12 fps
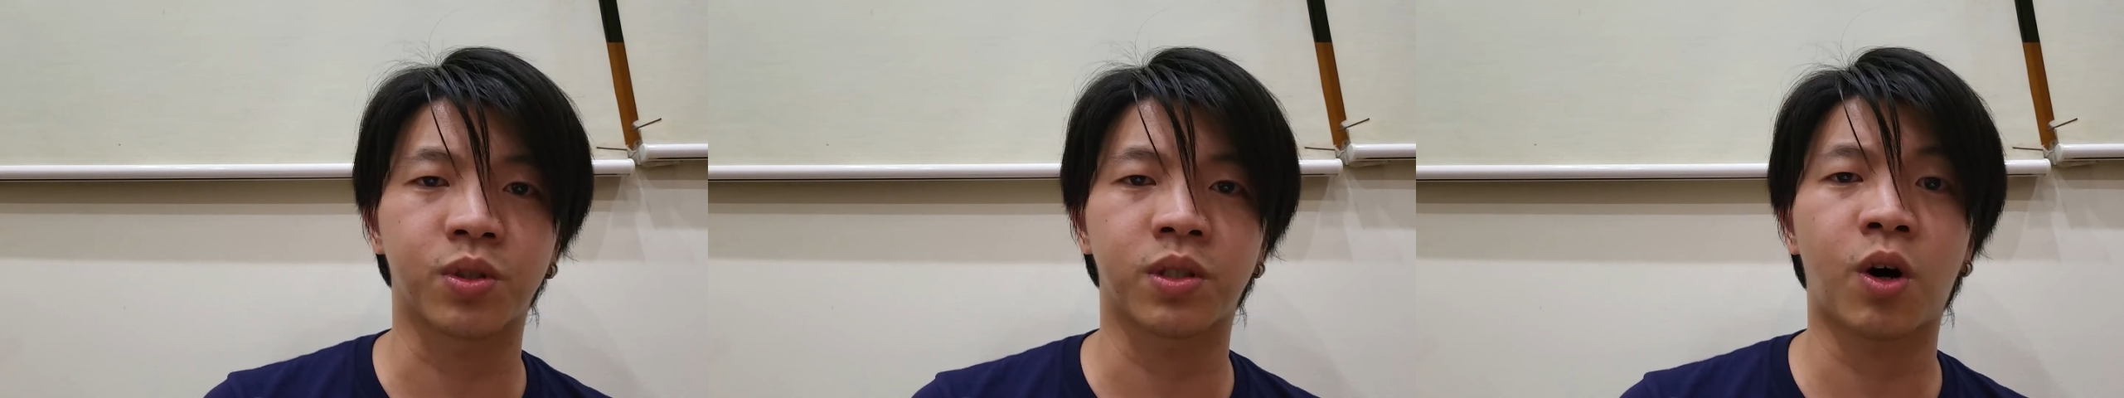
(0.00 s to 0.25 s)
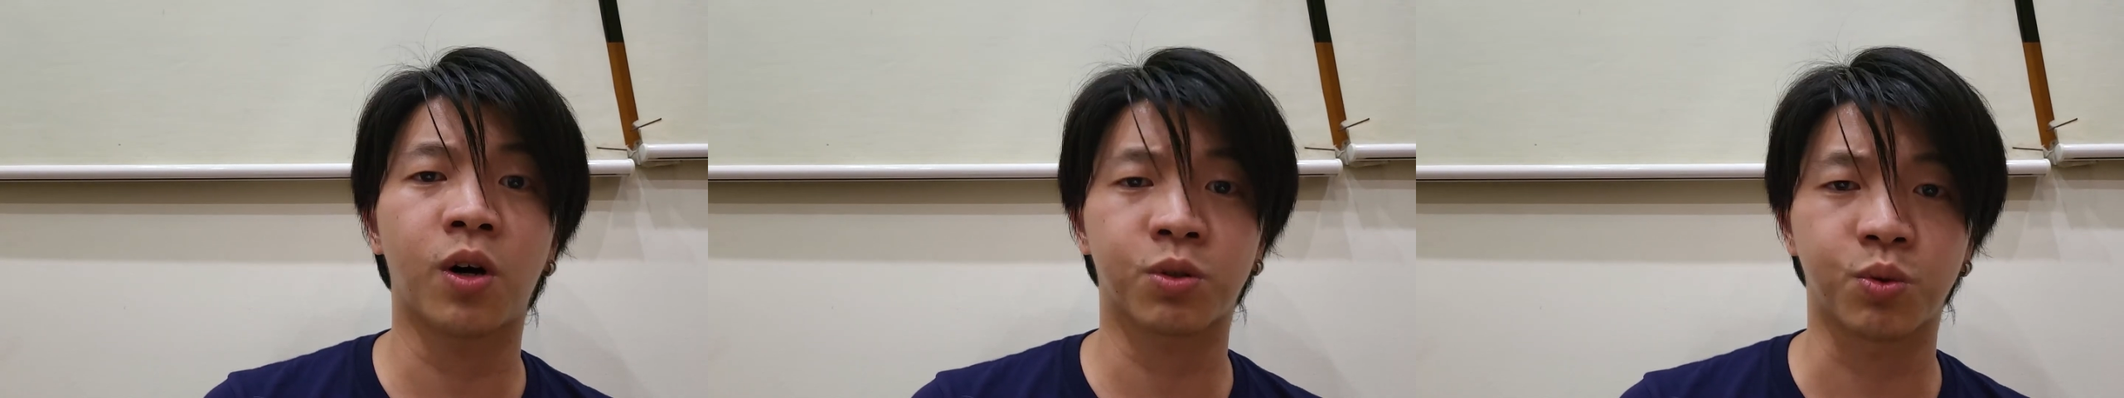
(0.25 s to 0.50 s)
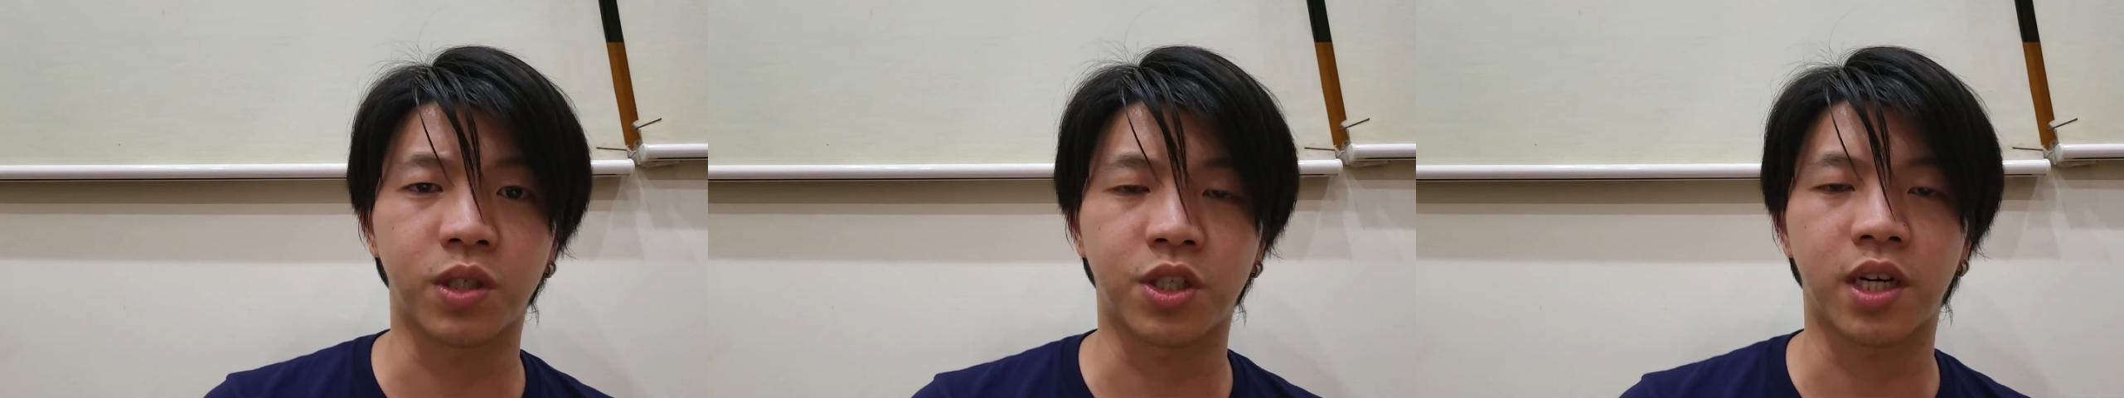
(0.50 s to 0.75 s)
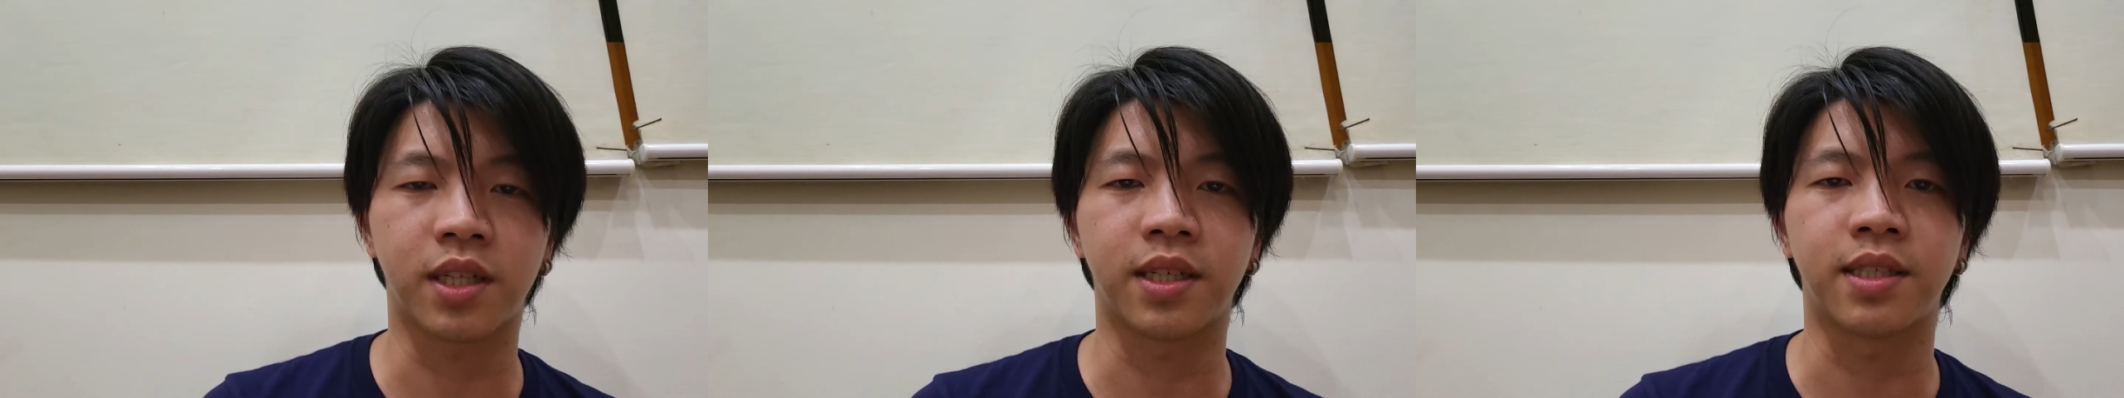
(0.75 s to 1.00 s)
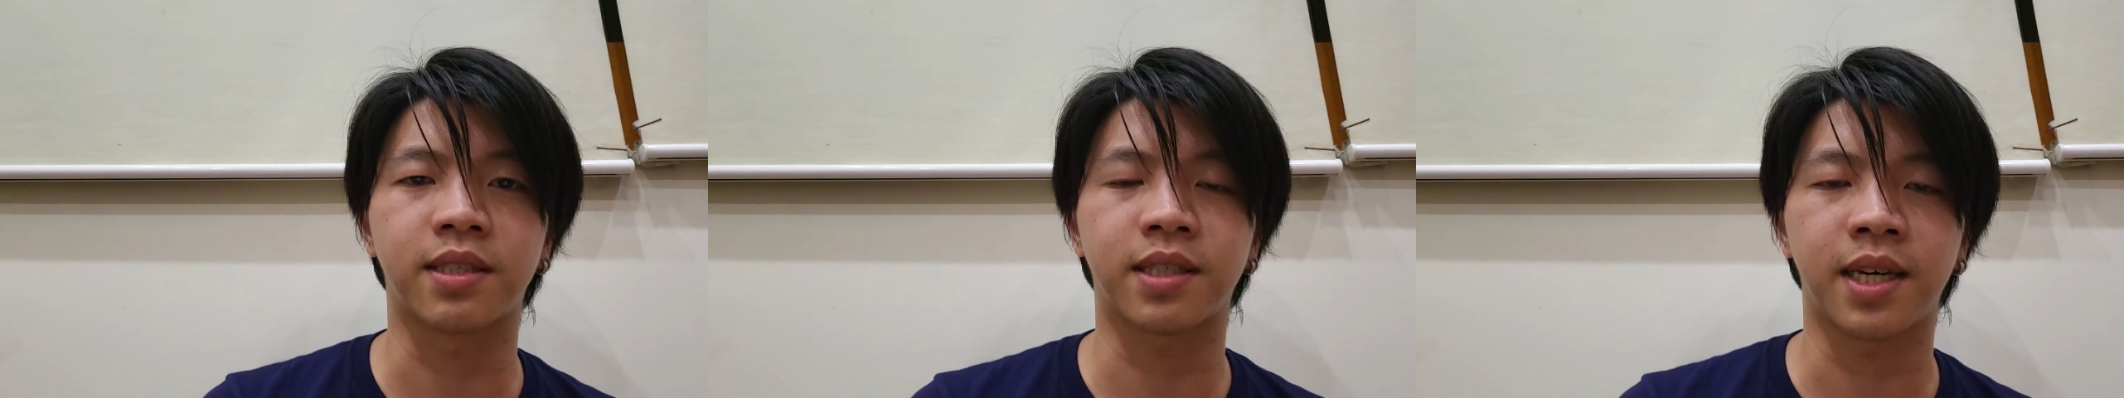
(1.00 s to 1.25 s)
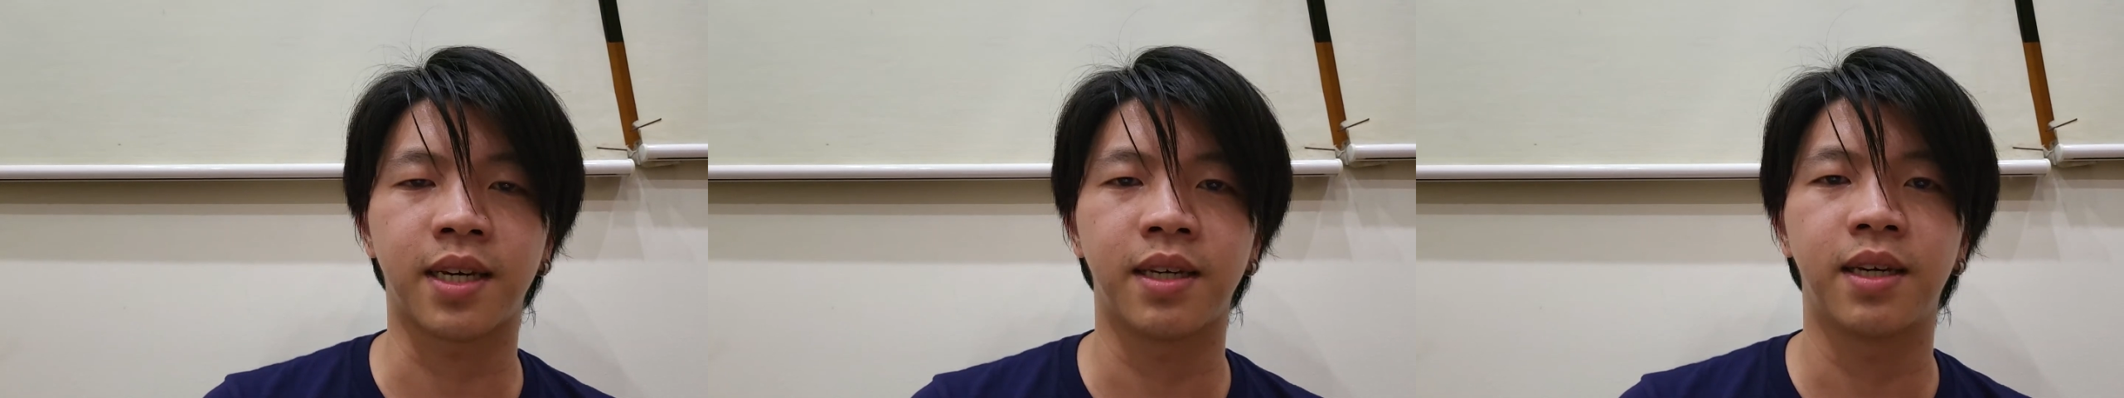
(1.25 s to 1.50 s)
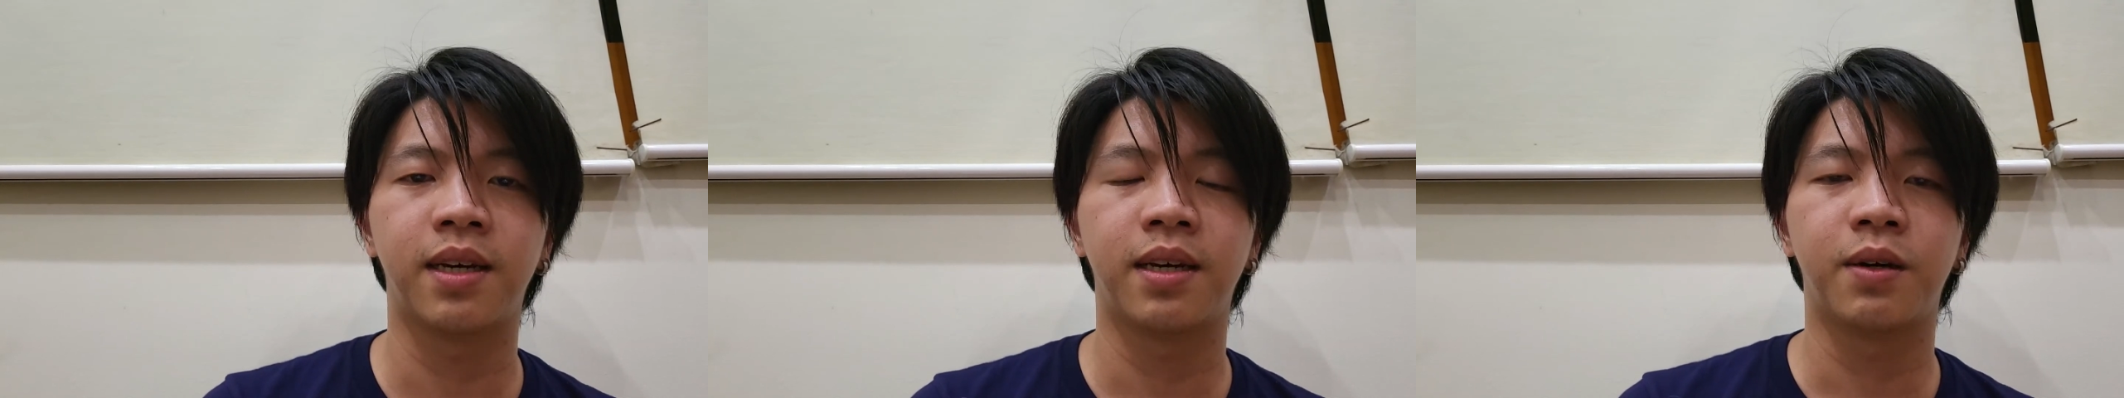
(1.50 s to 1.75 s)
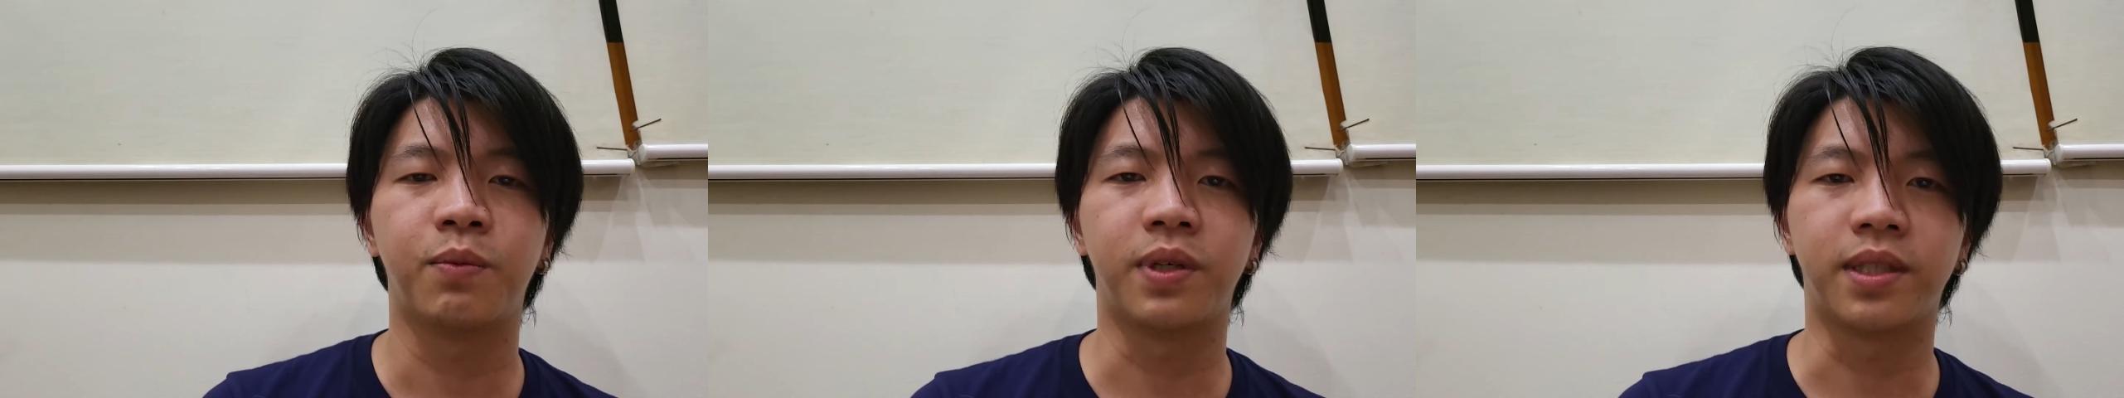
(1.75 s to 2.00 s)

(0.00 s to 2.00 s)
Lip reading: talk to each other and say, we